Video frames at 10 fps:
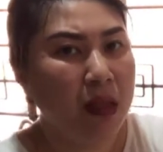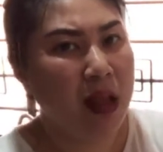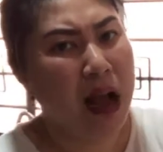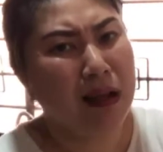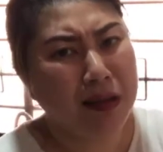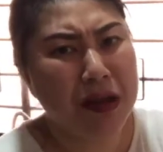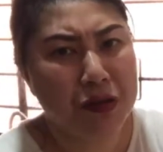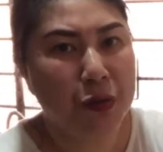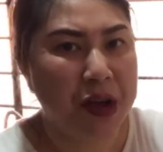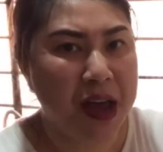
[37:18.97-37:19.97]
I think
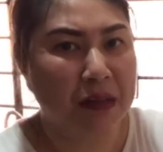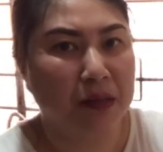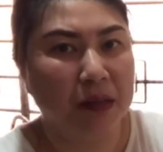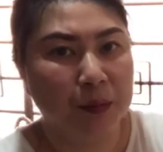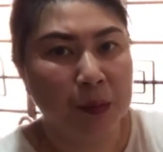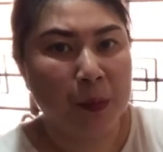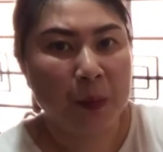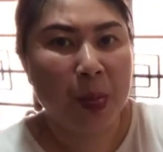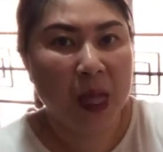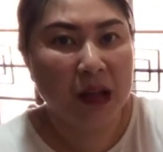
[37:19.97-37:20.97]
you can.
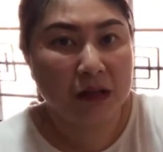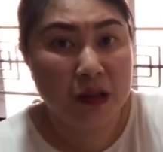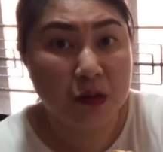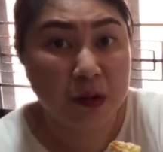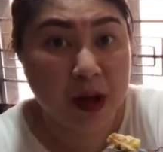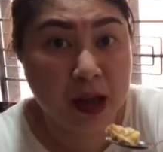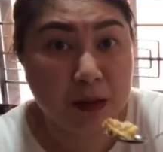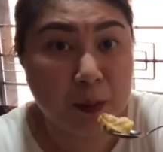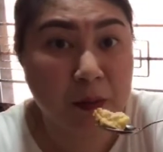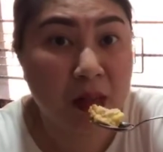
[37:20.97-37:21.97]
I think you
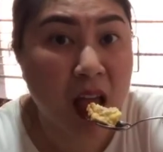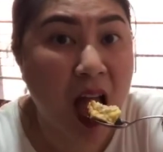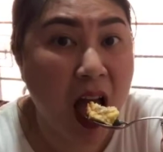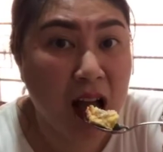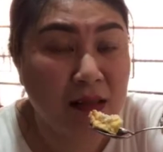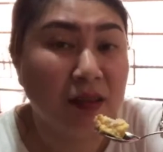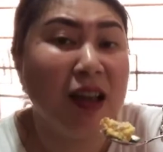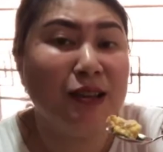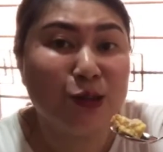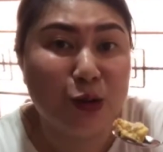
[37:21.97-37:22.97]
can.
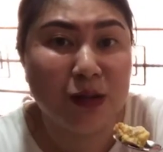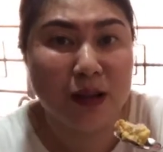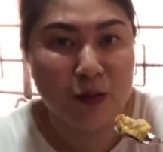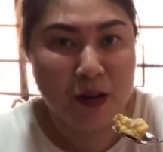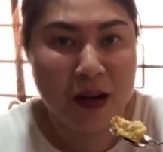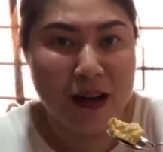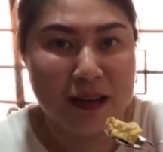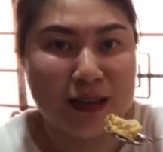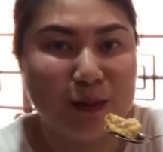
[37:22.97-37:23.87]
Tastes good, of course.